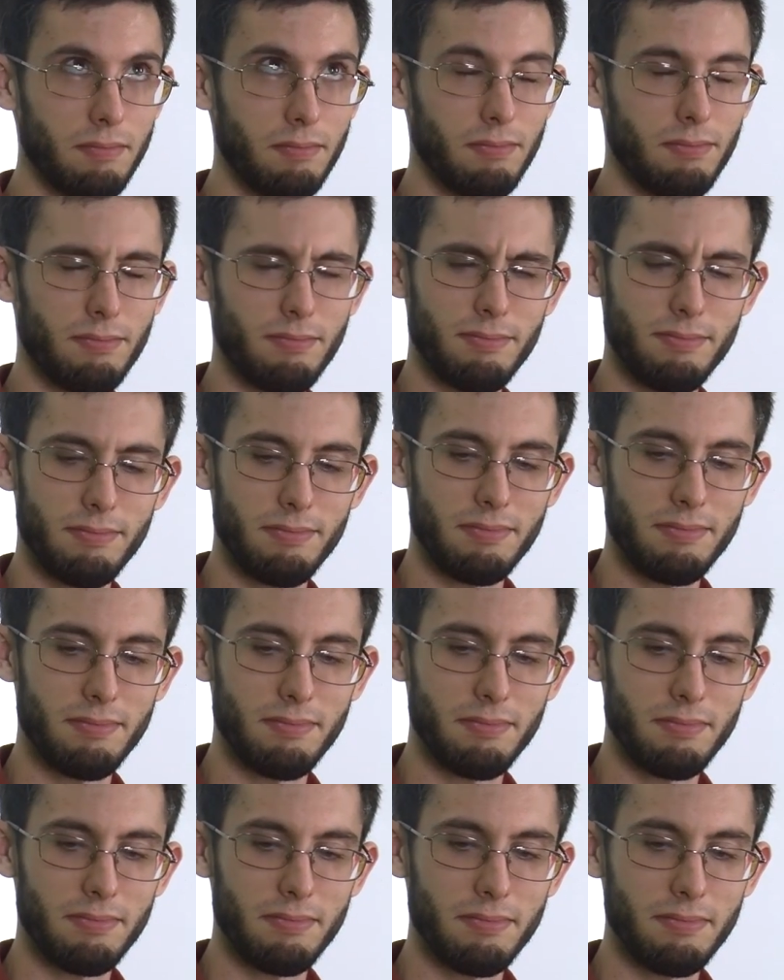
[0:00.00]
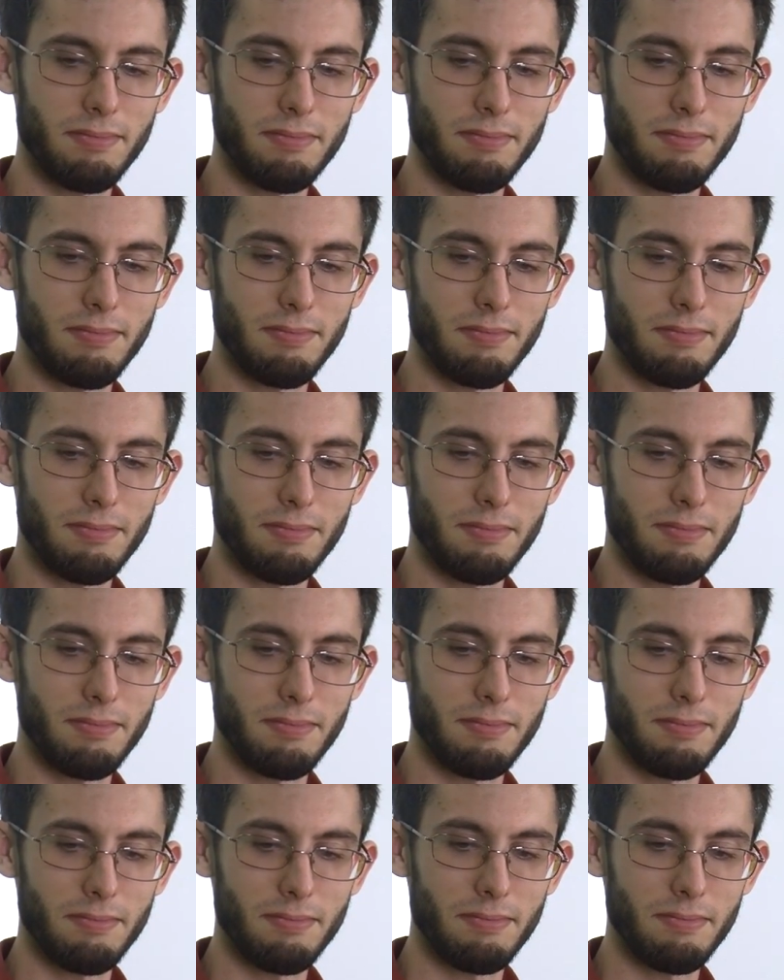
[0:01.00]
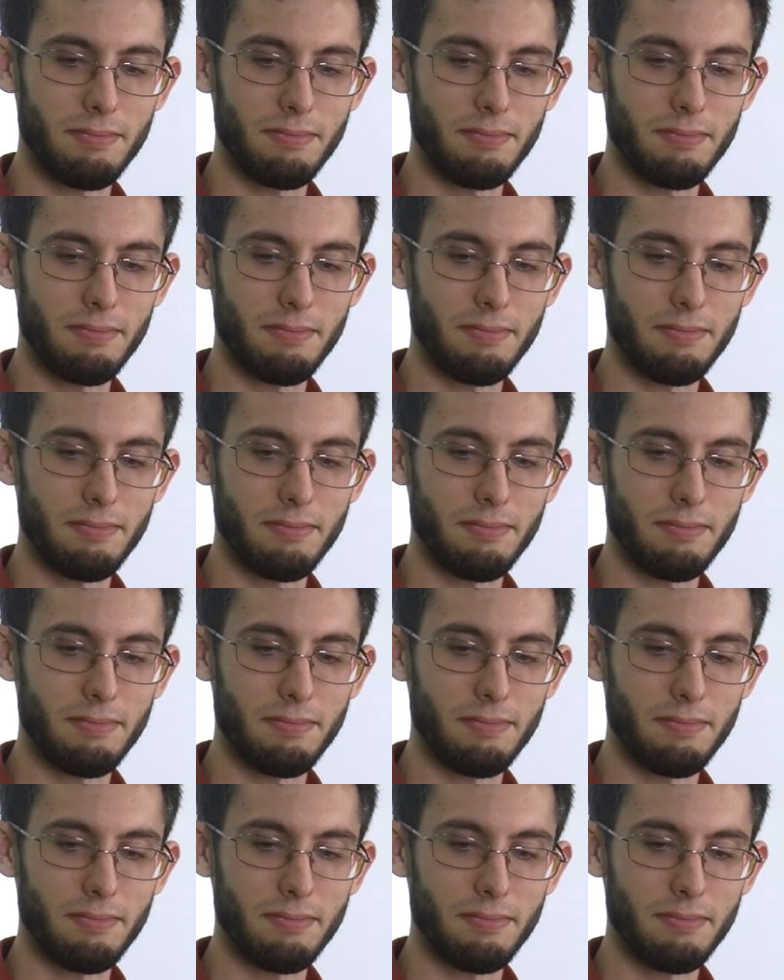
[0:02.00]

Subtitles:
(no one is talking)